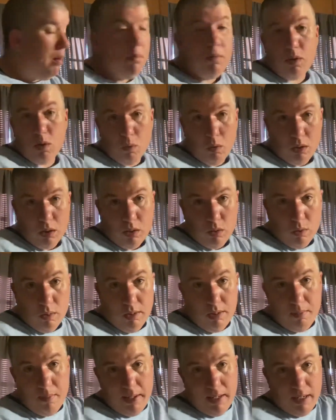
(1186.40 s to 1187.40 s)
going to work
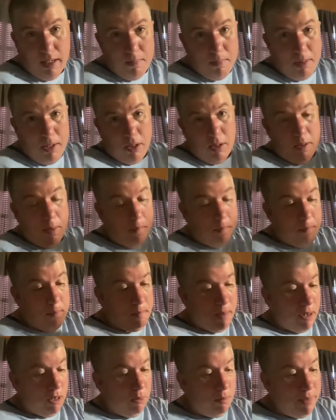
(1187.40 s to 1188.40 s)
towards making a
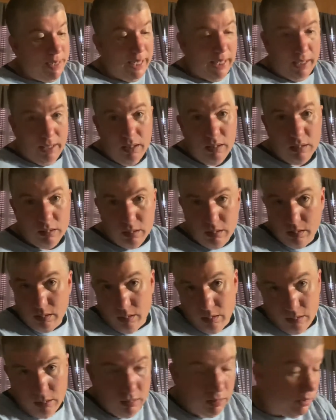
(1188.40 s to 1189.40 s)
better me,
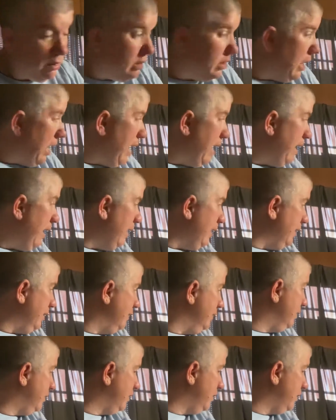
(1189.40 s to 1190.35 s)
and